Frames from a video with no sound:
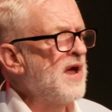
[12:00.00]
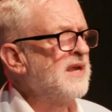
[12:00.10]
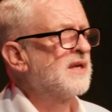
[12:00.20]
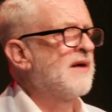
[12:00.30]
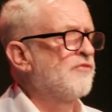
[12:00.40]

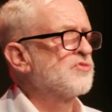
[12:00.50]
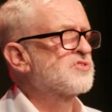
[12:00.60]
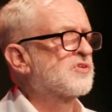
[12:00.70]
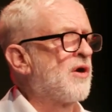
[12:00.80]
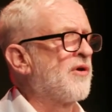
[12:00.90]
rent
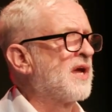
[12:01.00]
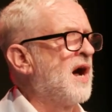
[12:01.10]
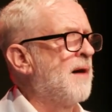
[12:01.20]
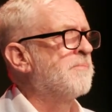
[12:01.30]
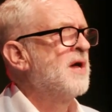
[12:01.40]
levels growing
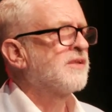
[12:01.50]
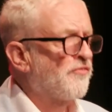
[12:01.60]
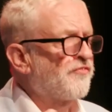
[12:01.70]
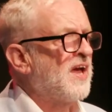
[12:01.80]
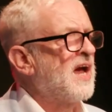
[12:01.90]
up, the
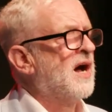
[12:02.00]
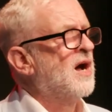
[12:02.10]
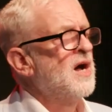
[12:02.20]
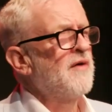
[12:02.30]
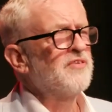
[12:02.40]
fear
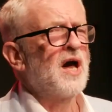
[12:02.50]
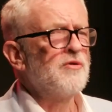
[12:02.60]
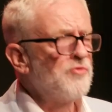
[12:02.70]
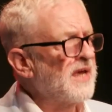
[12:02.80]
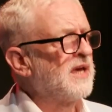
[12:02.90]
of an
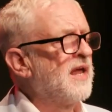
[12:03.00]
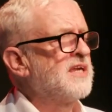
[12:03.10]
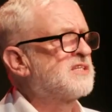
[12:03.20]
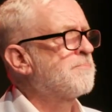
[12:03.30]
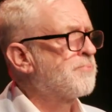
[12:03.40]

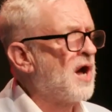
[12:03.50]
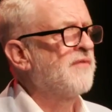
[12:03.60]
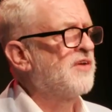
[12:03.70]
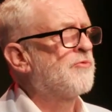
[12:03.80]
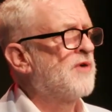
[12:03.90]
unregulated
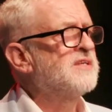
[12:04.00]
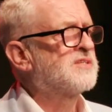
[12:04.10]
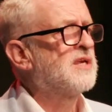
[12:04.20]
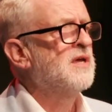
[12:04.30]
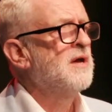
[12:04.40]
private
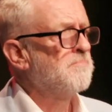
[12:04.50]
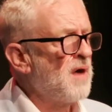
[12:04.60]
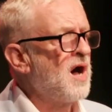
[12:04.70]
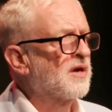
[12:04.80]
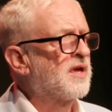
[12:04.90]
rented
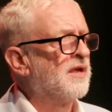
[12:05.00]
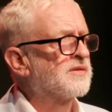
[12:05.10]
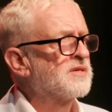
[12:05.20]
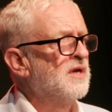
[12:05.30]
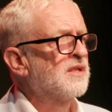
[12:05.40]
market,
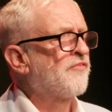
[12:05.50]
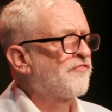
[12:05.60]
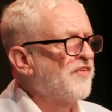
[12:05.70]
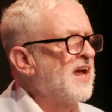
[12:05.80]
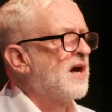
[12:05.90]
the
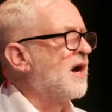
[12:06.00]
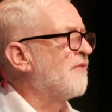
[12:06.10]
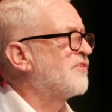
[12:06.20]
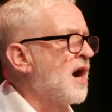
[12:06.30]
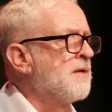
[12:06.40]
fear
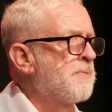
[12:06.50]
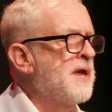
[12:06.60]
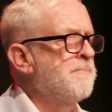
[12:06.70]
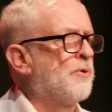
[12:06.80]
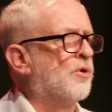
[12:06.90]
of young
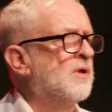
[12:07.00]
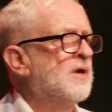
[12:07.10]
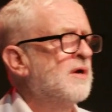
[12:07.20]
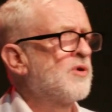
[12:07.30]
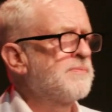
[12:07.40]
people
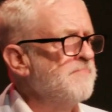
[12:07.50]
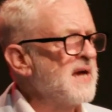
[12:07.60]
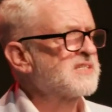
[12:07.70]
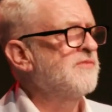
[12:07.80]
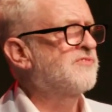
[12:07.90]
with
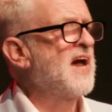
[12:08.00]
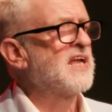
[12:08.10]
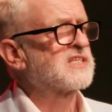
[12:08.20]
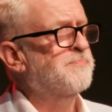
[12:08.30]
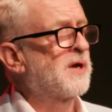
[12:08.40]
massive
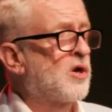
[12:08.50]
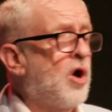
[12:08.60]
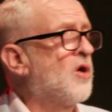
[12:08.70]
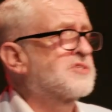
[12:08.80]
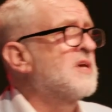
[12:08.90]
debts
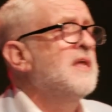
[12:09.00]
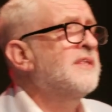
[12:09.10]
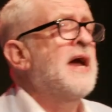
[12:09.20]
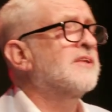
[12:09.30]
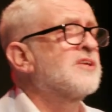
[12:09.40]
because
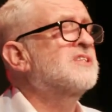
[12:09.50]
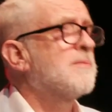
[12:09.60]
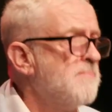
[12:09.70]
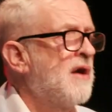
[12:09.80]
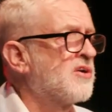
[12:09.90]
they had the
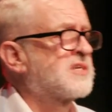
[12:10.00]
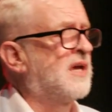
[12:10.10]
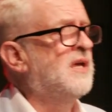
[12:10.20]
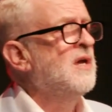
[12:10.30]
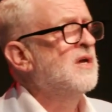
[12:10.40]

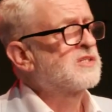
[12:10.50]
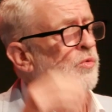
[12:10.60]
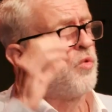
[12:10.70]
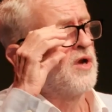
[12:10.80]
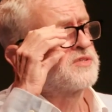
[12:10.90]
temerity to
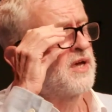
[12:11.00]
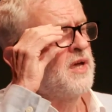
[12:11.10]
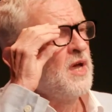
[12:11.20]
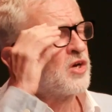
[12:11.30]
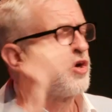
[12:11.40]
want
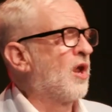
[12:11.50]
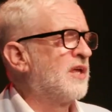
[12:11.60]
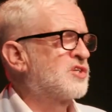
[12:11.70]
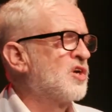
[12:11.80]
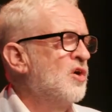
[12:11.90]
a
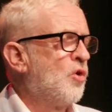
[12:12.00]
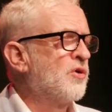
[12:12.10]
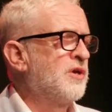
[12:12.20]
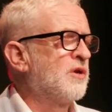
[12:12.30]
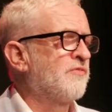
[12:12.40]
college
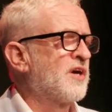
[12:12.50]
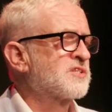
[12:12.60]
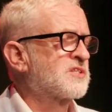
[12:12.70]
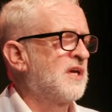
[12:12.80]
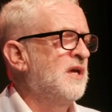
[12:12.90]
or
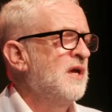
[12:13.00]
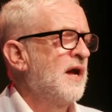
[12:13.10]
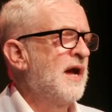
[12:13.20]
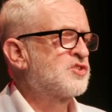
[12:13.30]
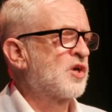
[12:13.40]
university
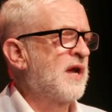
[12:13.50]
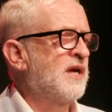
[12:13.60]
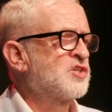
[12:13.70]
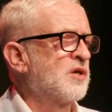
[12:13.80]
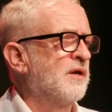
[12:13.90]

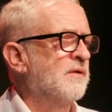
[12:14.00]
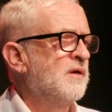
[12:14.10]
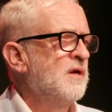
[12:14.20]
education.